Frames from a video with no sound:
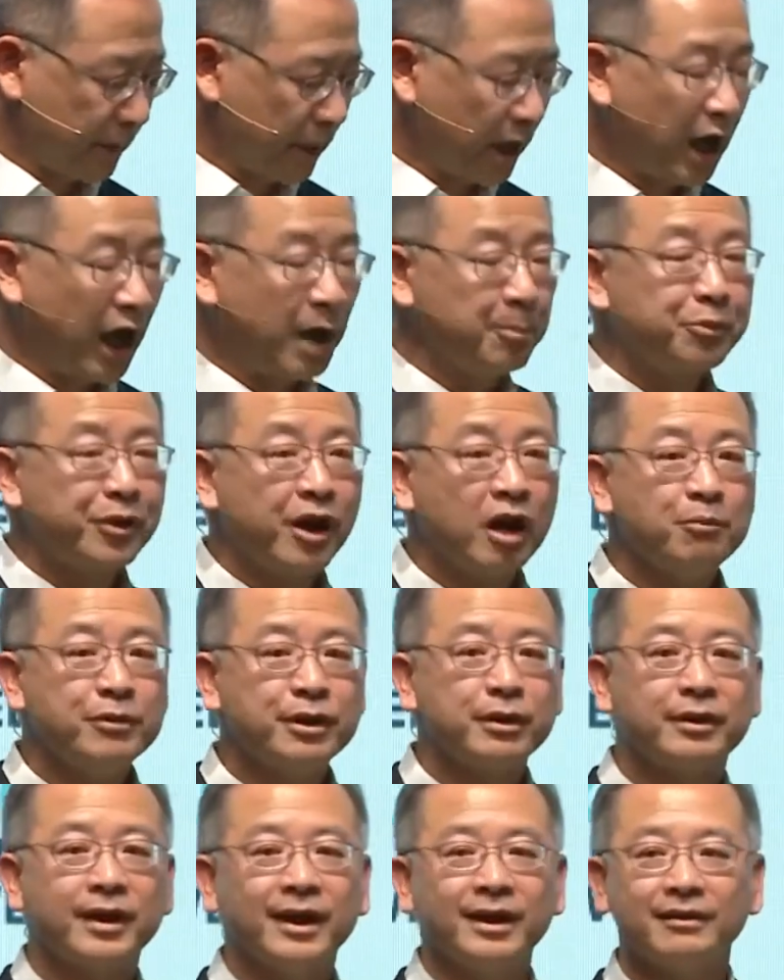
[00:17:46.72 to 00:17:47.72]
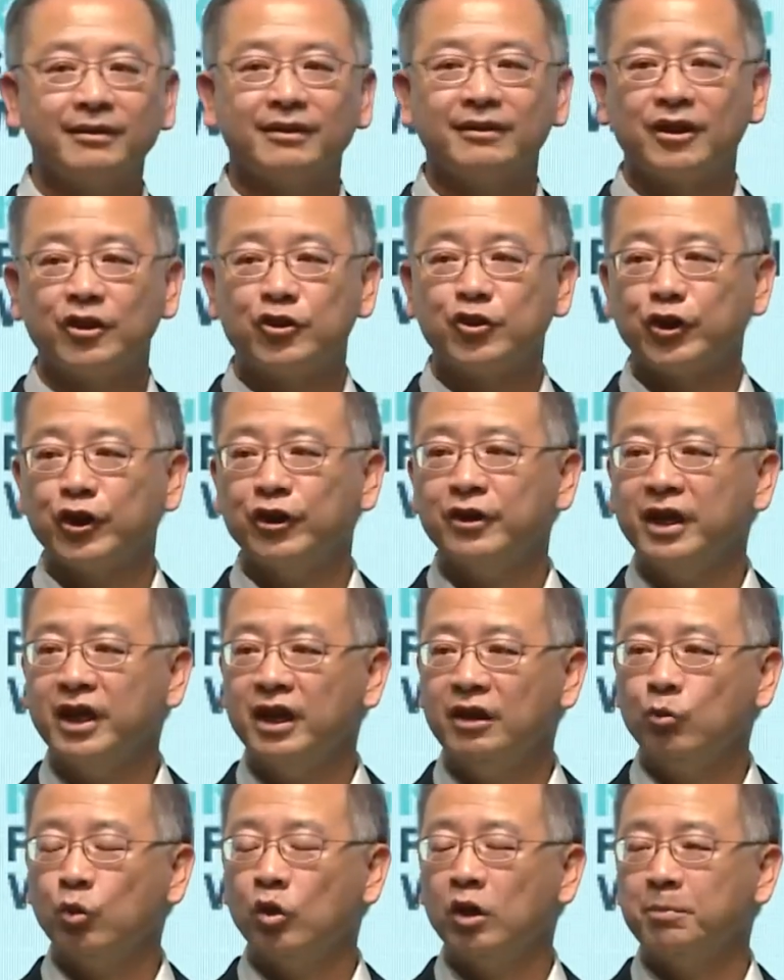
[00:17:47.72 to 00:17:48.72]
I promise that the
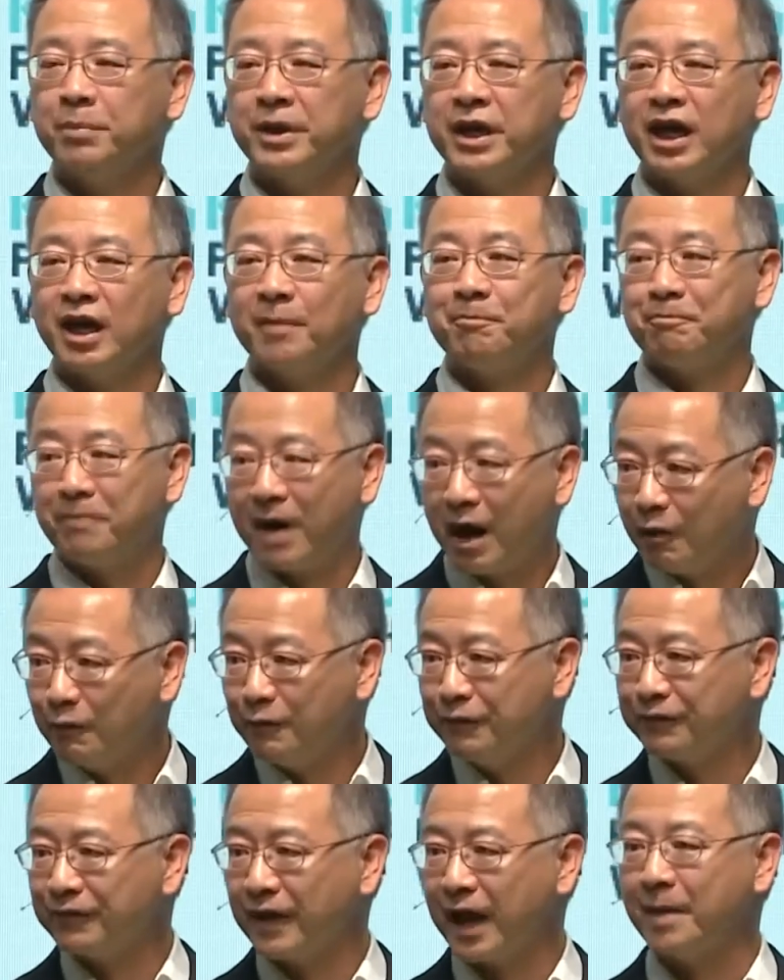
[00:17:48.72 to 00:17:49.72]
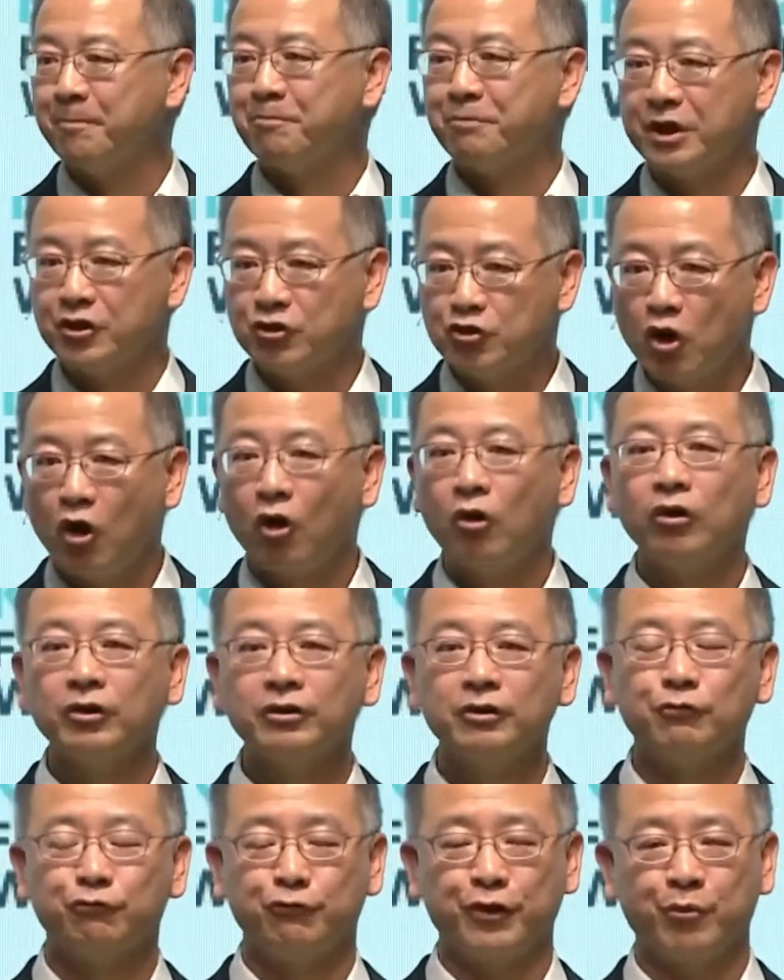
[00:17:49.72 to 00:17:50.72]
journey will be above and
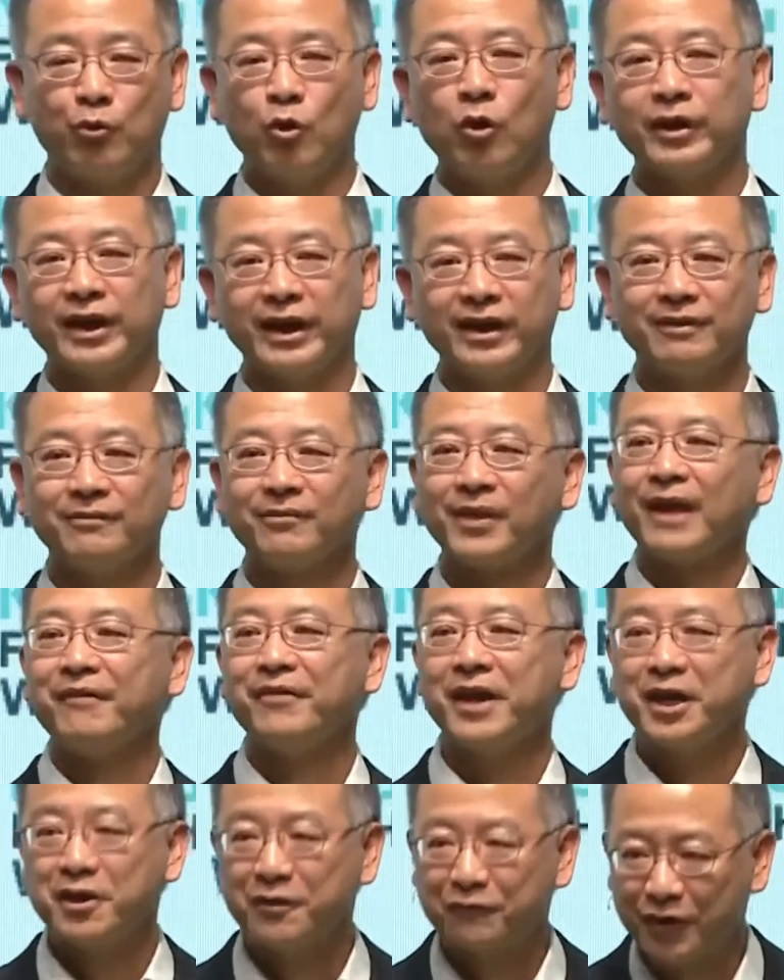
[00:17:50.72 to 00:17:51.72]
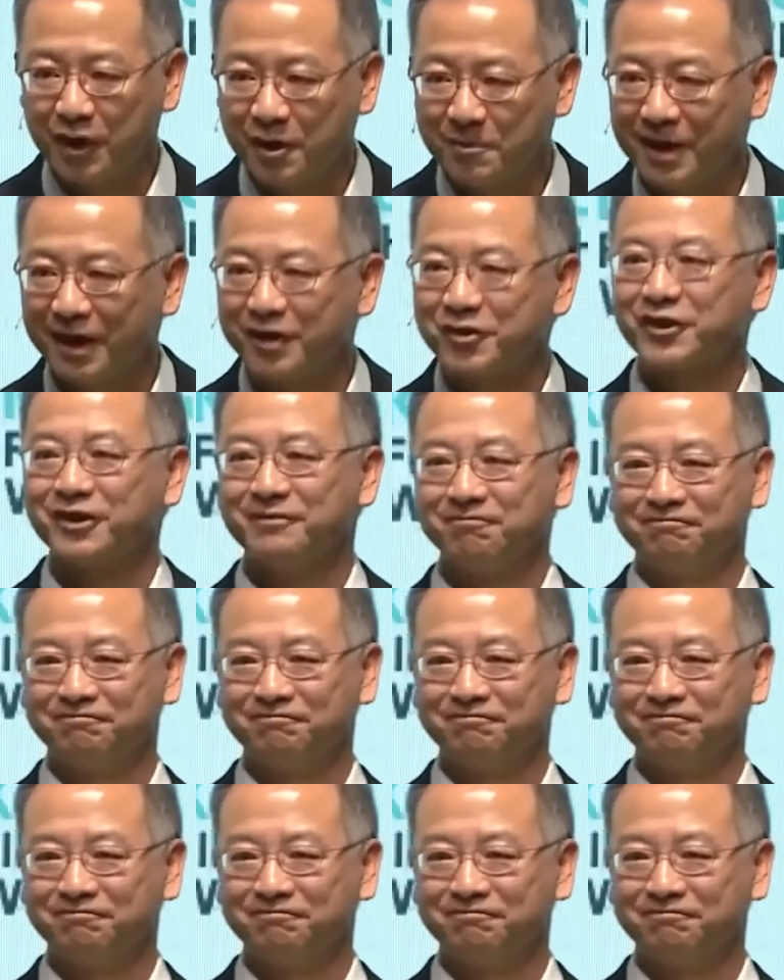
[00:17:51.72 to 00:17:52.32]
beyond rewarding. Thank you very much.